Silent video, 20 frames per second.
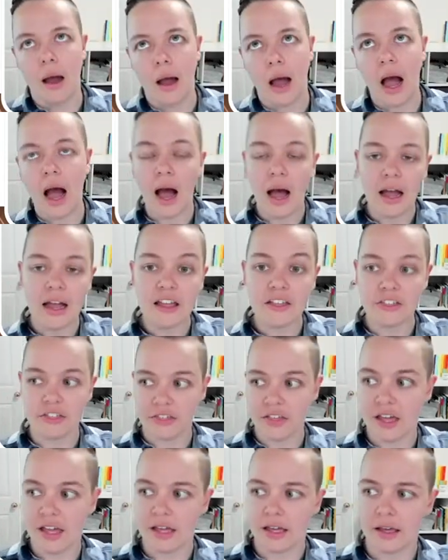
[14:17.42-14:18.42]
I
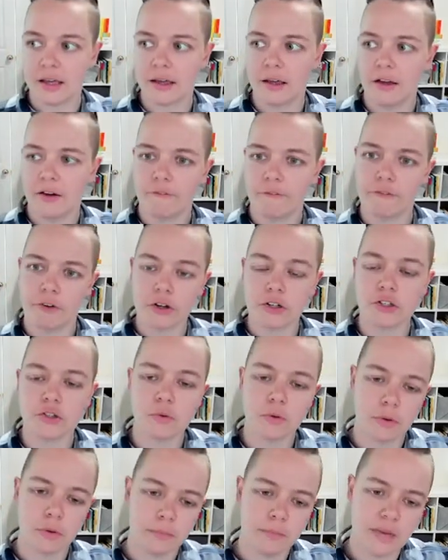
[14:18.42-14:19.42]
think
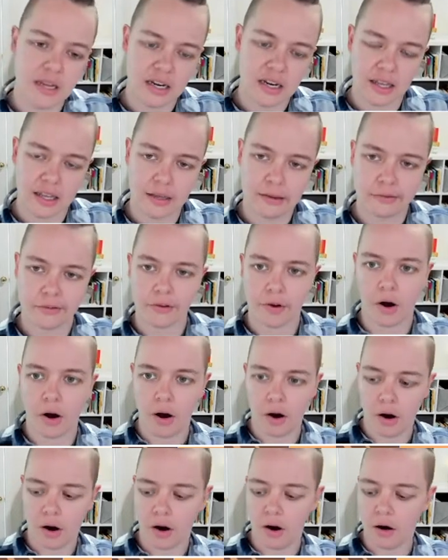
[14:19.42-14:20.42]
virtual meetings
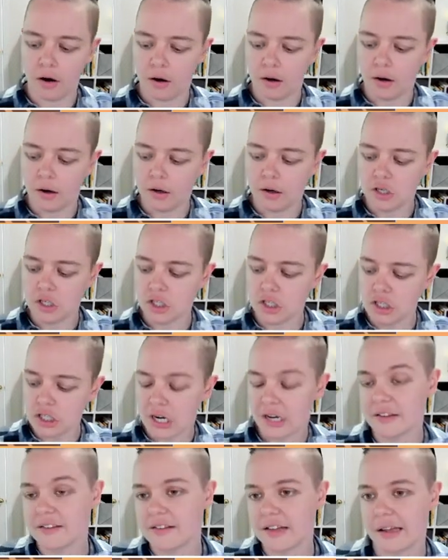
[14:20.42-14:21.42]
are
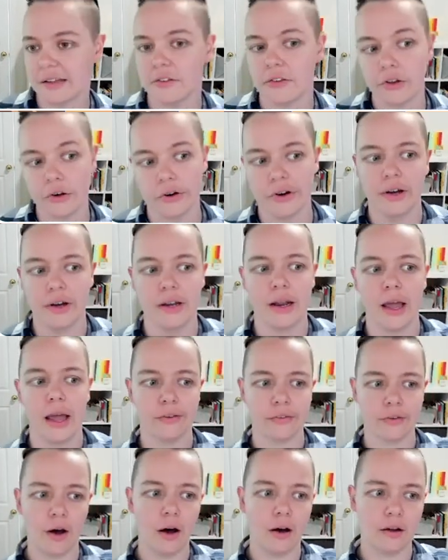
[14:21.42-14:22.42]
just as good as
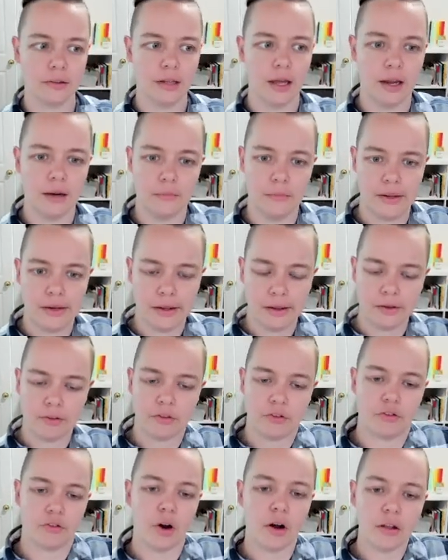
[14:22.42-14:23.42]
online meetings.
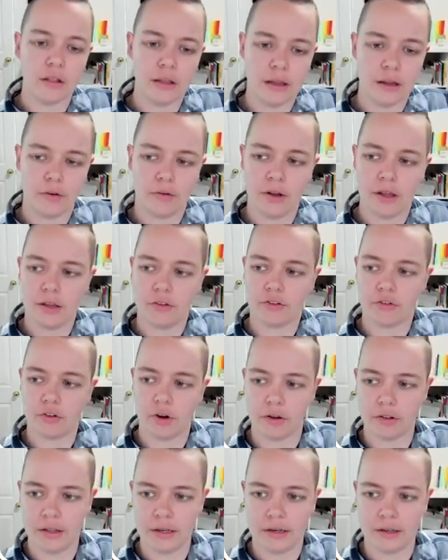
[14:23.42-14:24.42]
Strongly agree,
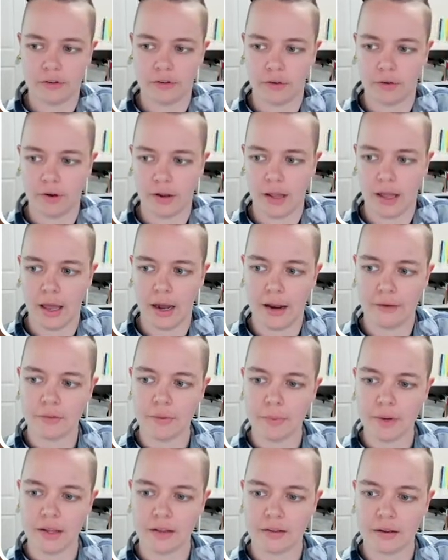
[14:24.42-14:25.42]
strongly disagree. And
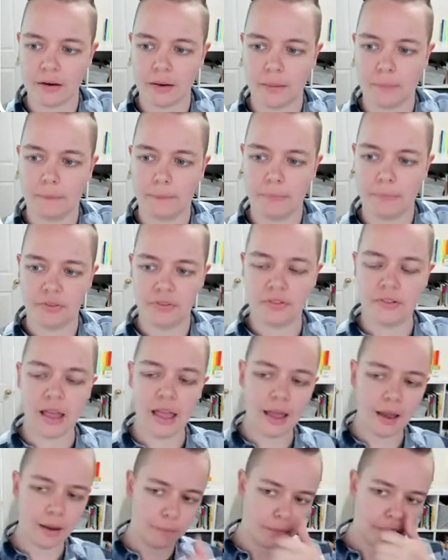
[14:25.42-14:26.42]
everybody's going to
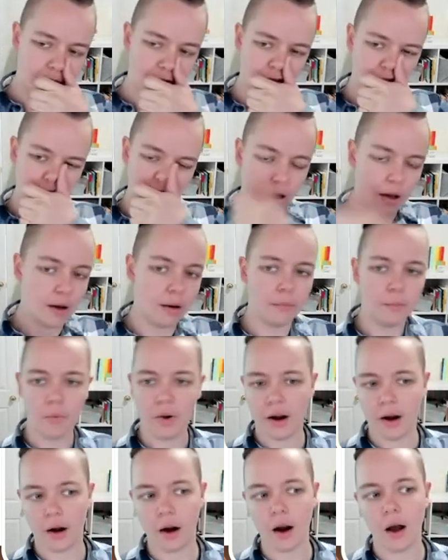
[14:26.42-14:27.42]
stamp
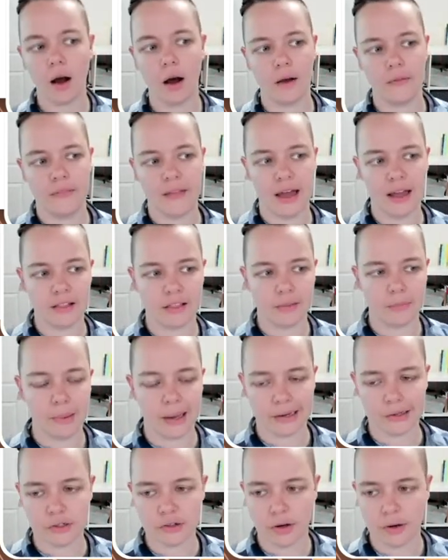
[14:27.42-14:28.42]
somewhere on that
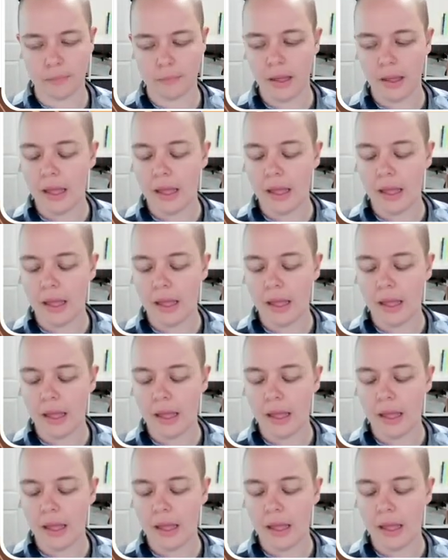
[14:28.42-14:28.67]
spectrum.